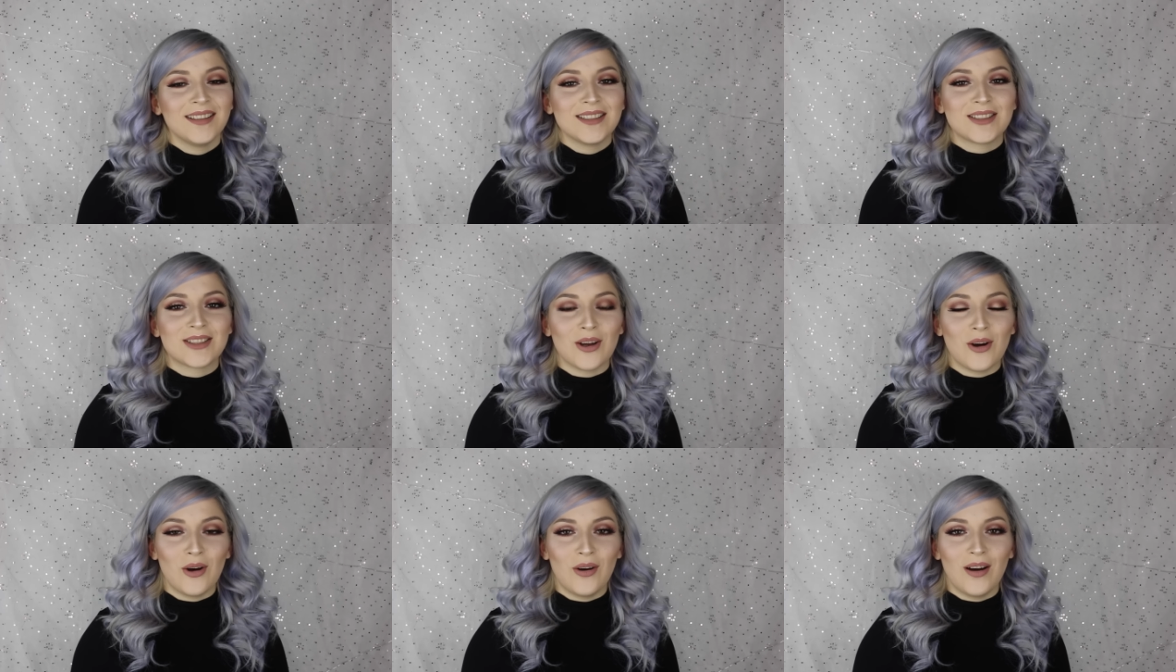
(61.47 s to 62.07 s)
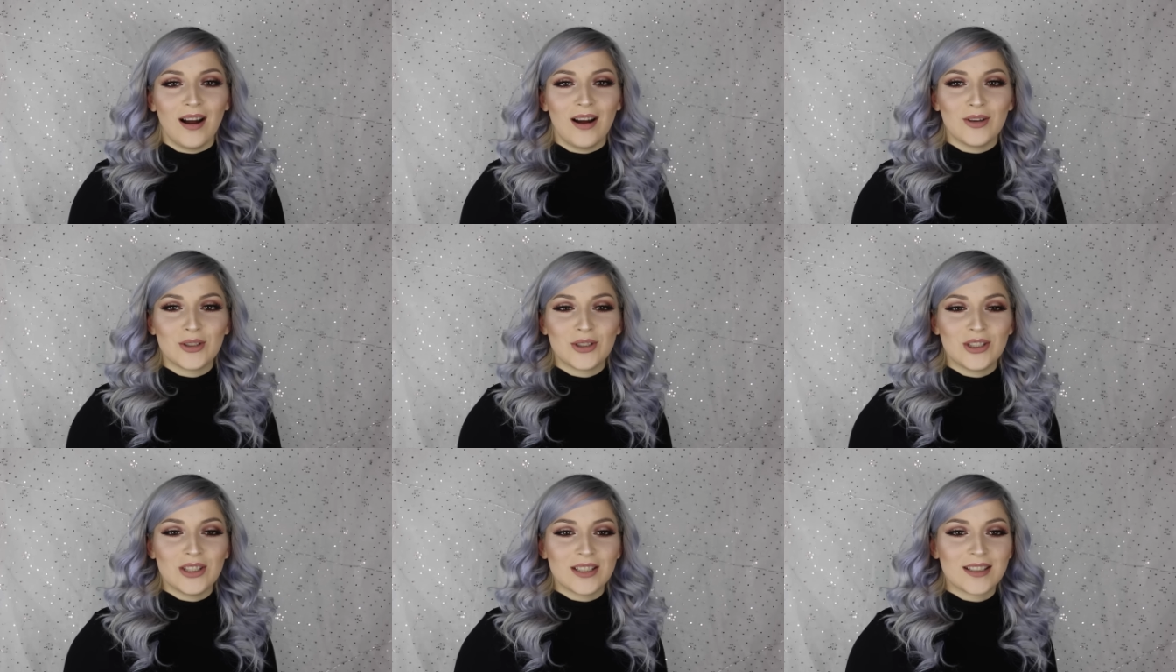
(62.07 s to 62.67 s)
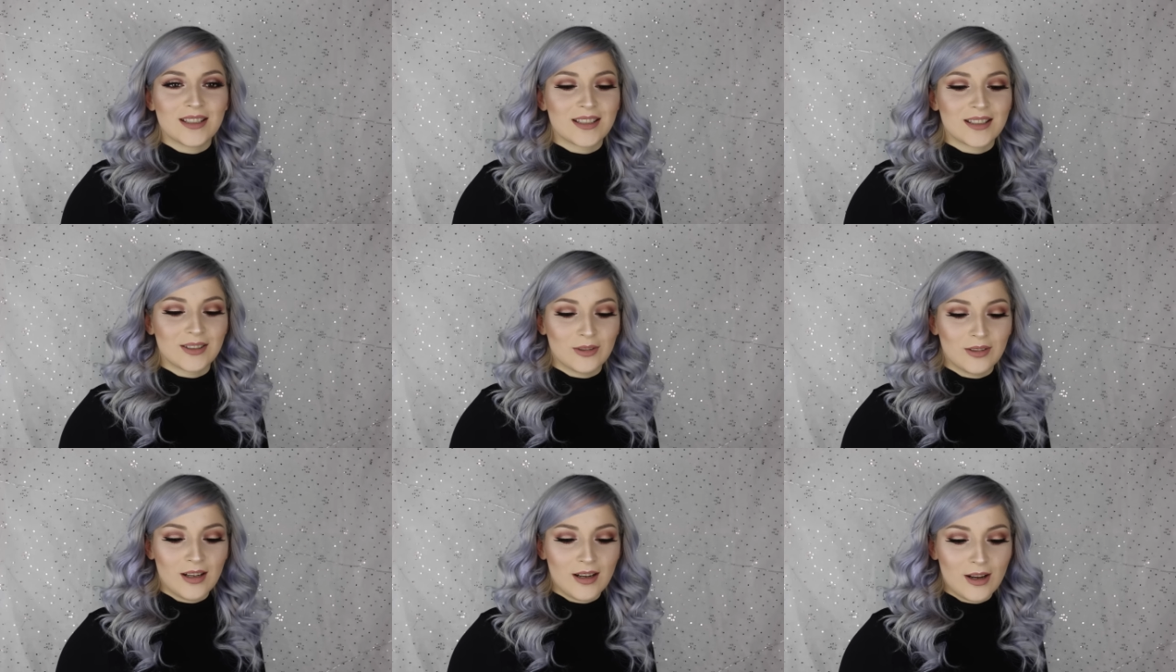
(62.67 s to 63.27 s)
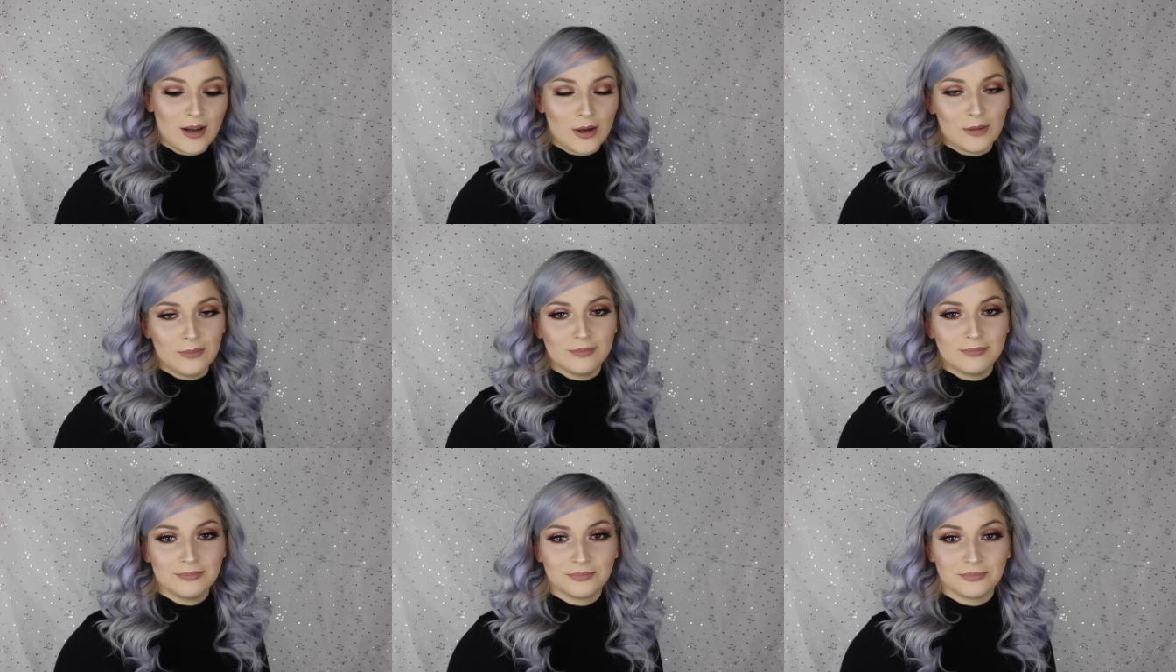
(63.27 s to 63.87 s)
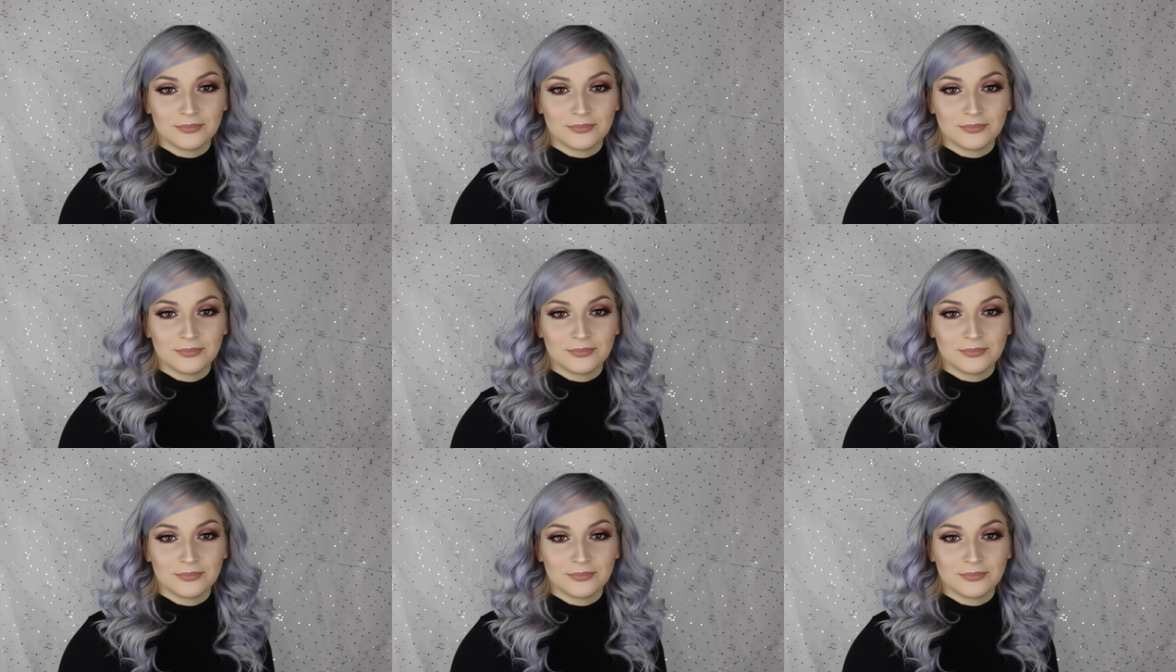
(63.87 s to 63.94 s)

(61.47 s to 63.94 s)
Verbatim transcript: So I was just um,